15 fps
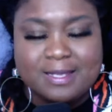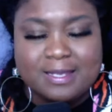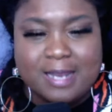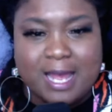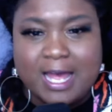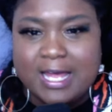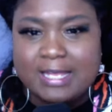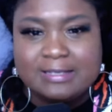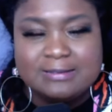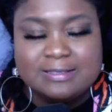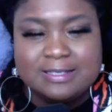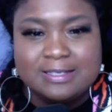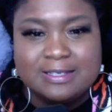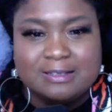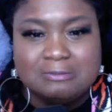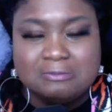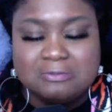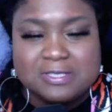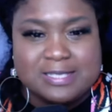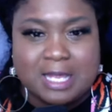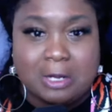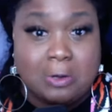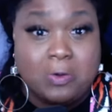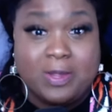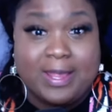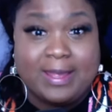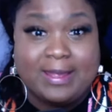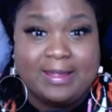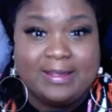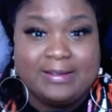And I was like,
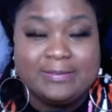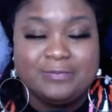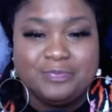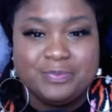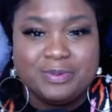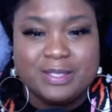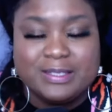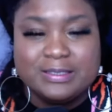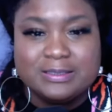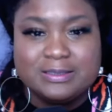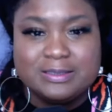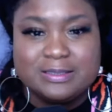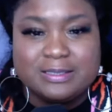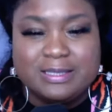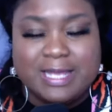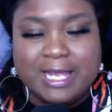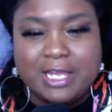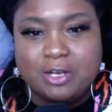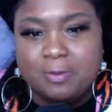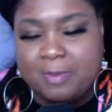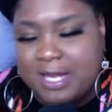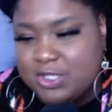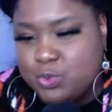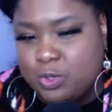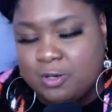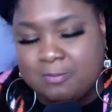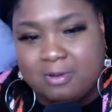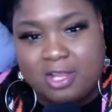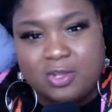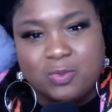Okay. Later, my
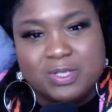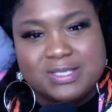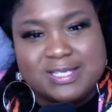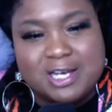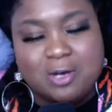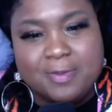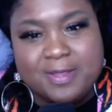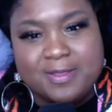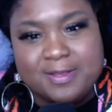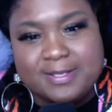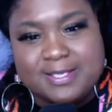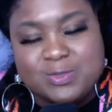twin brother would tell me that